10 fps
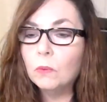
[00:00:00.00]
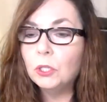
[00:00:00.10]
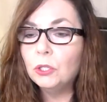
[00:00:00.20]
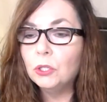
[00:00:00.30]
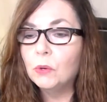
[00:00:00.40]

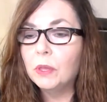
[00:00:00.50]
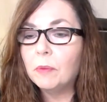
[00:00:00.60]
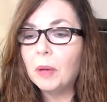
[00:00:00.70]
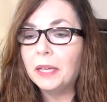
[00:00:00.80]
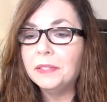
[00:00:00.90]
to do with
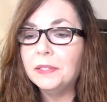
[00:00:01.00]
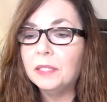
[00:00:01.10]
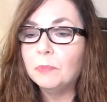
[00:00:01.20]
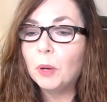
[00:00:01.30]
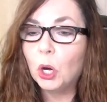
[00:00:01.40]
a
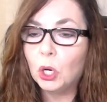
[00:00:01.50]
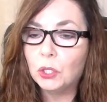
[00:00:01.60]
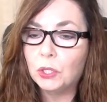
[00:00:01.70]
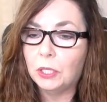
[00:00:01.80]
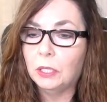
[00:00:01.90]
Pisces
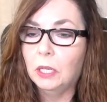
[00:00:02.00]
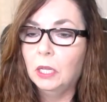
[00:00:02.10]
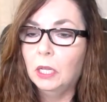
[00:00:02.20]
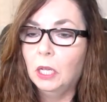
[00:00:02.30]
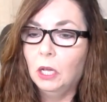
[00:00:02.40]
person.
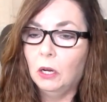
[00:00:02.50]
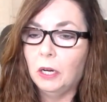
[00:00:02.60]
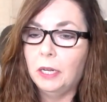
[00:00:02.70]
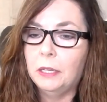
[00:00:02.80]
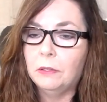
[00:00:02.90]
All
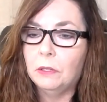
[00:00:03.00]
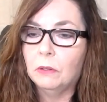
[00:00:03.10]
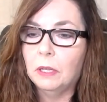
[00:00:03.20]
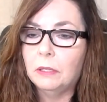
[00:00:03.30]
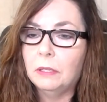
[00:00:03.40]
right, so
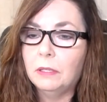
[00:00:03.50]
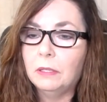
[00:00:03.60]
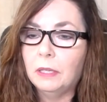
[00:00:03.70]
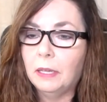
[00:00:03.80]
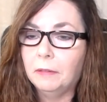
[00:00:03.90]

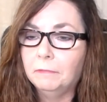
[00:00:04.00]
let's see.